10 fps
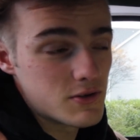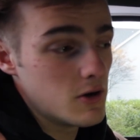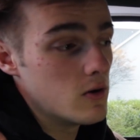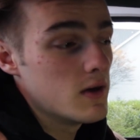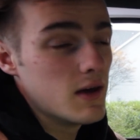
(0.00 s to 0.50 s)

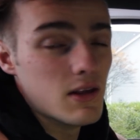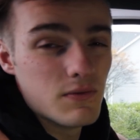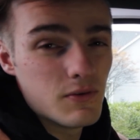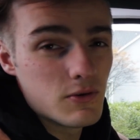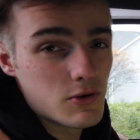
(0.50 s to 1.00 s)
So in
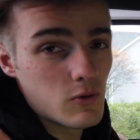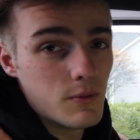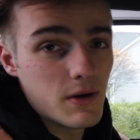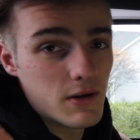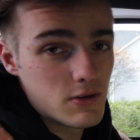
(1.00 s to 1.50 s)
the future
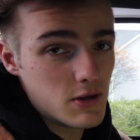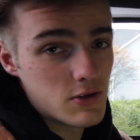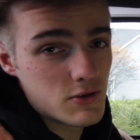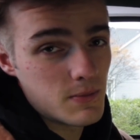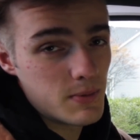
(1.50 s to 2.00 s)
we might
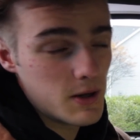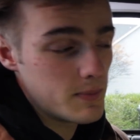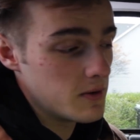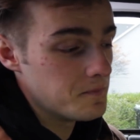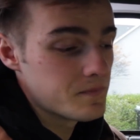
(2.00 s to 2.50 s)
teach some
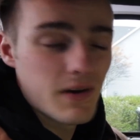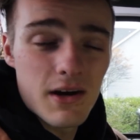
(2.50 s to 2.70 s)
people